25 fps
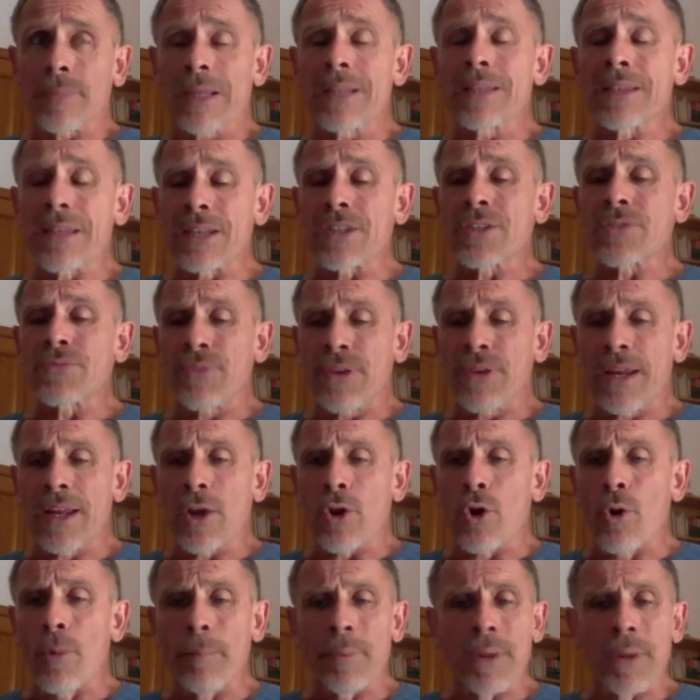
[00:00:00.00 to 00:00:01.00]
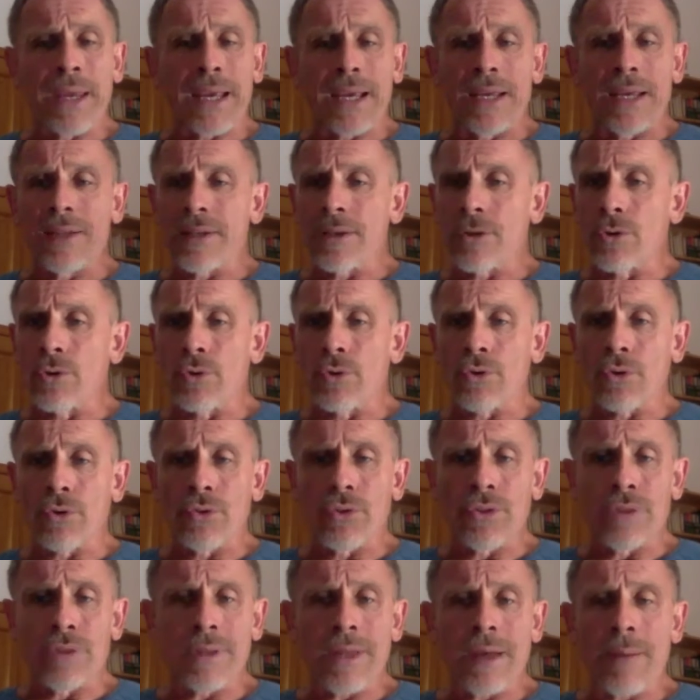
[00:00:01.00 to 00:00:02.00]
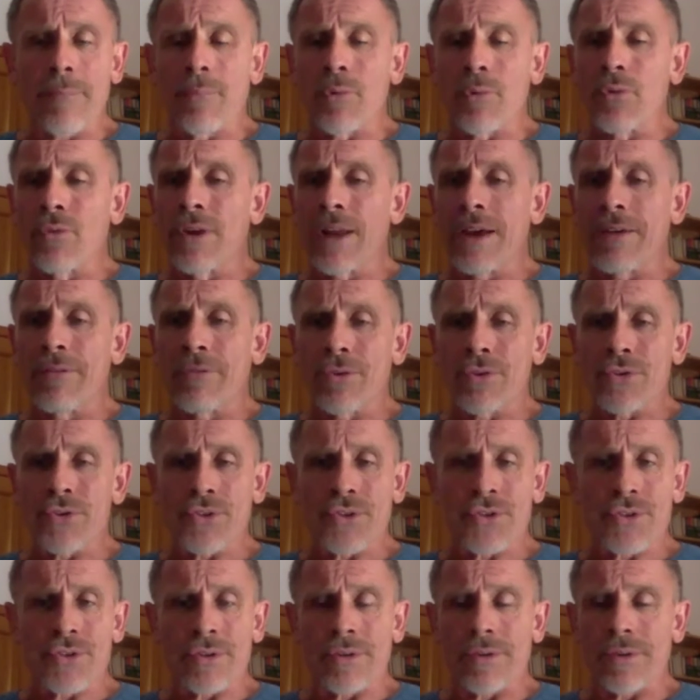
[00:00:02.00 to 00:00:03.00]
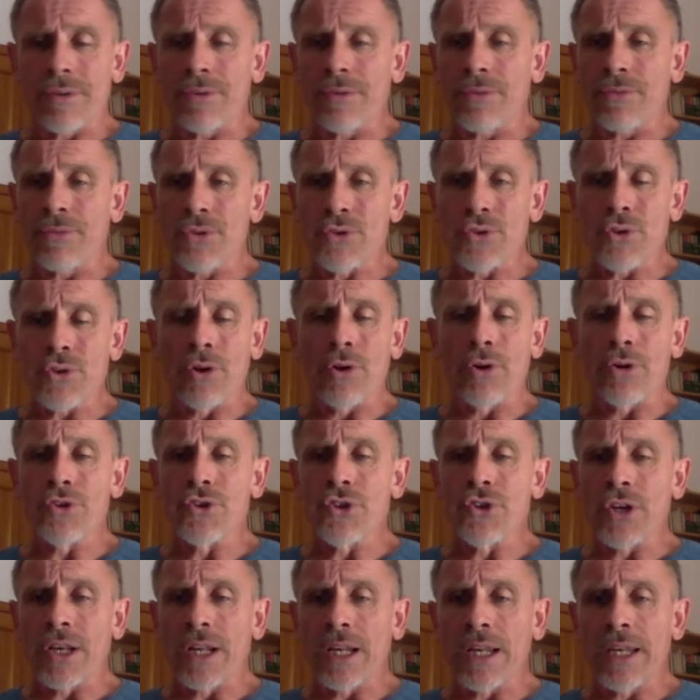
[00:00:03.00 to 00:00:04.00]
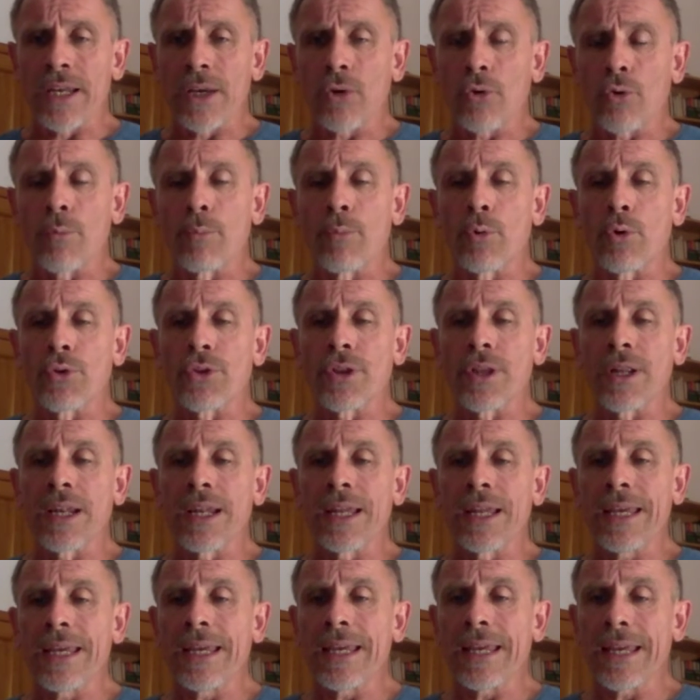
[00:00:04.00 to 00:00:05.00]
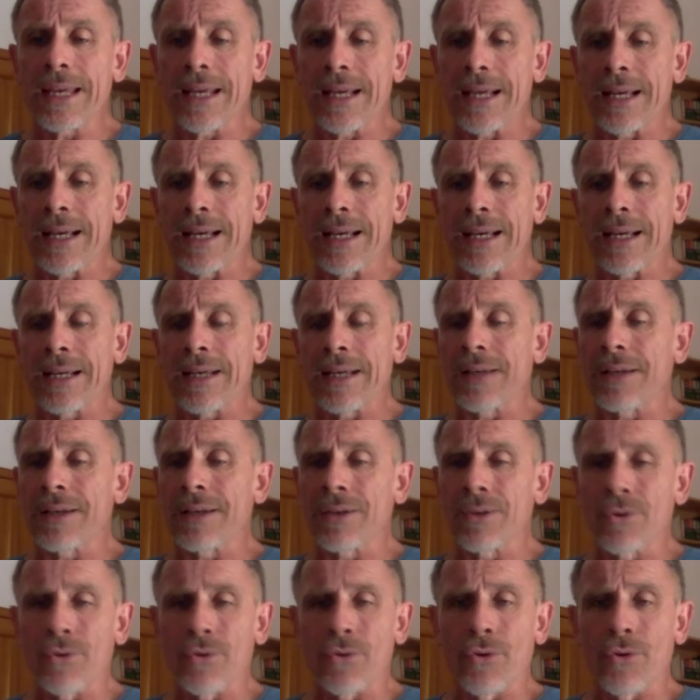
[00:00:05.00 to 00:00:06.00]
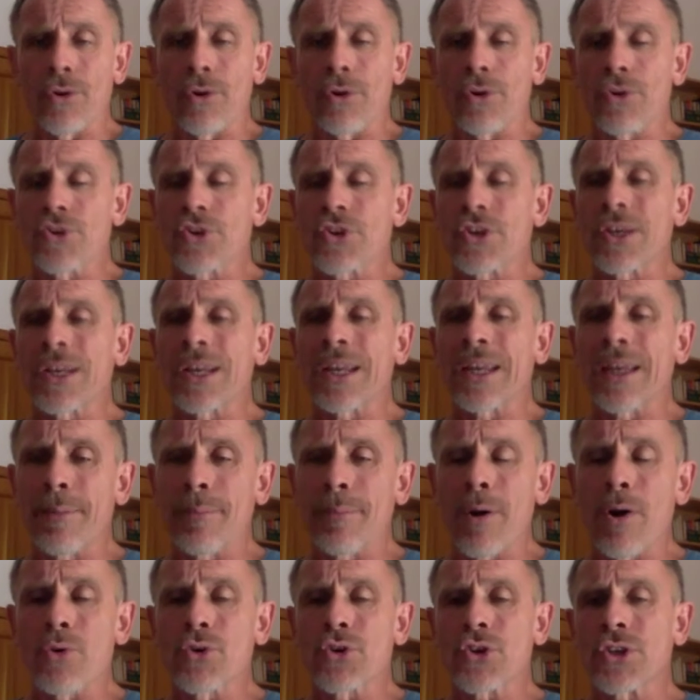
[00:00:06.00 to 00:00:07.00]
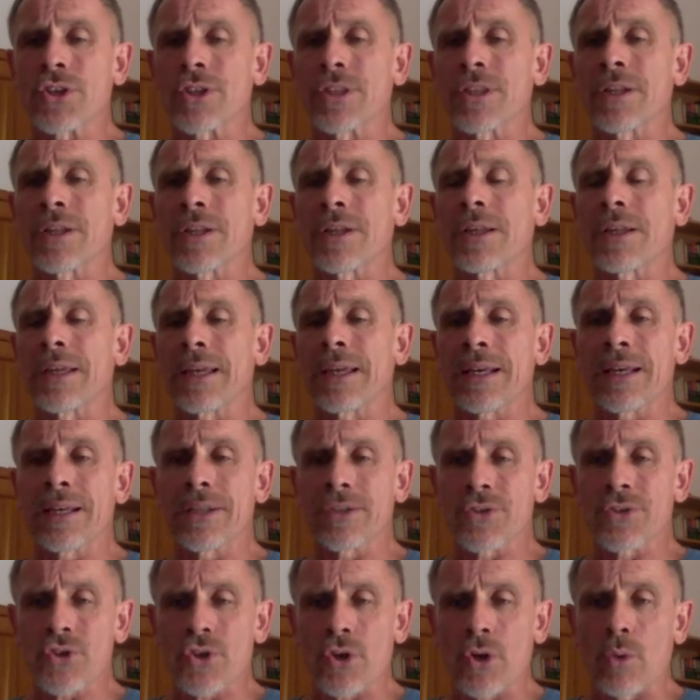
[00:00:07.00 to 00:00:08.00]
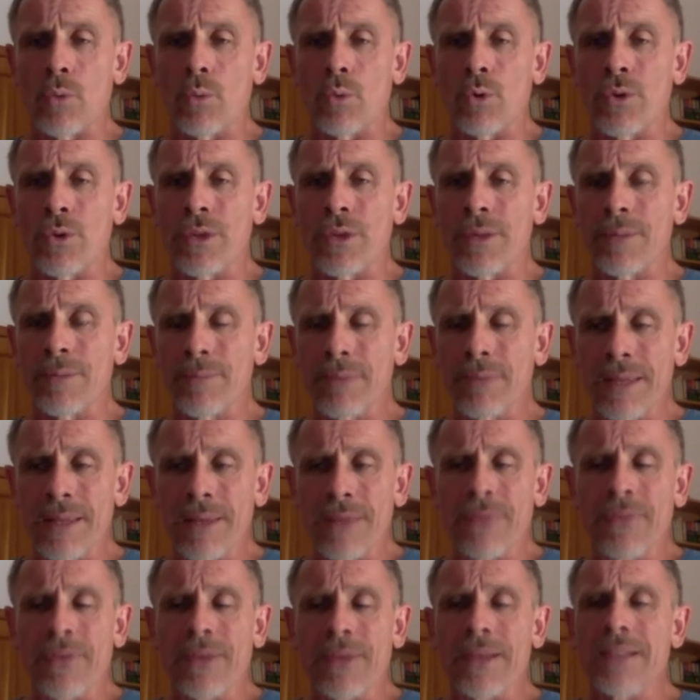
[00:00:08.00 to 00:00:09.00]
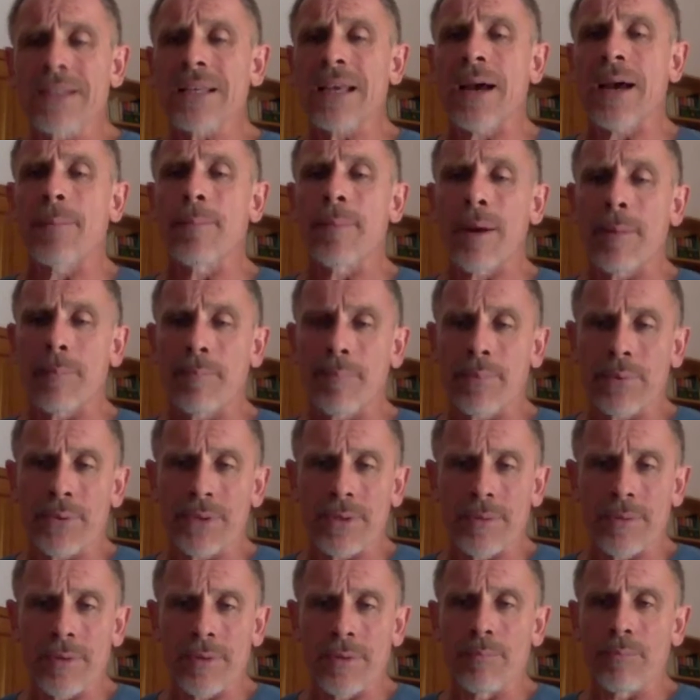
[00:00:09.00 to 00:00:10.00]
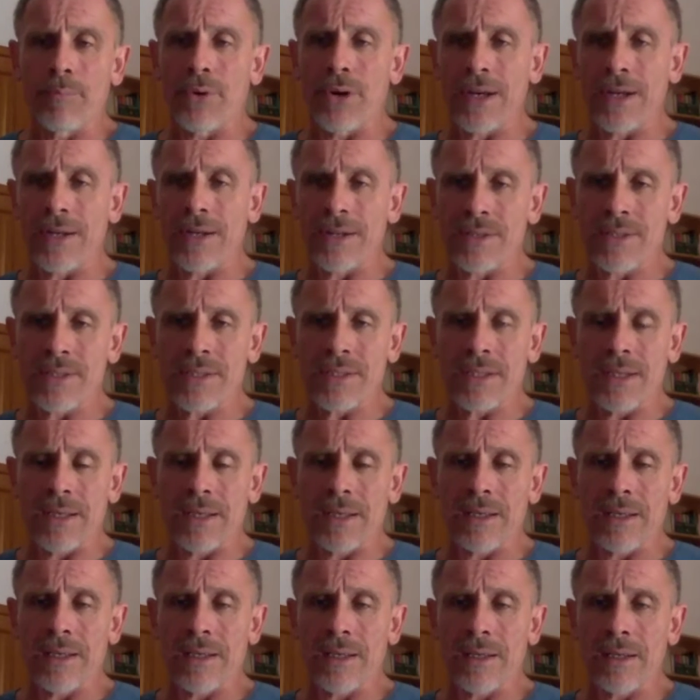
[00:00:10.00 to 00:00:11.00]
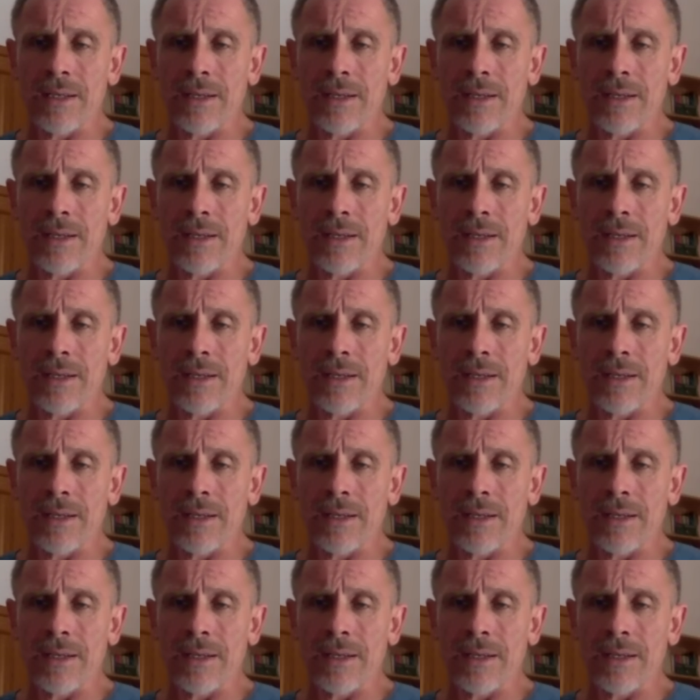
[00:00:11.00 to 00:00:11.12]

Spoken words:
it is fairly complicated on a number of levels, physiologically, hormonally, neurologically, emotionally, and so on. And many things come up in pregnancy.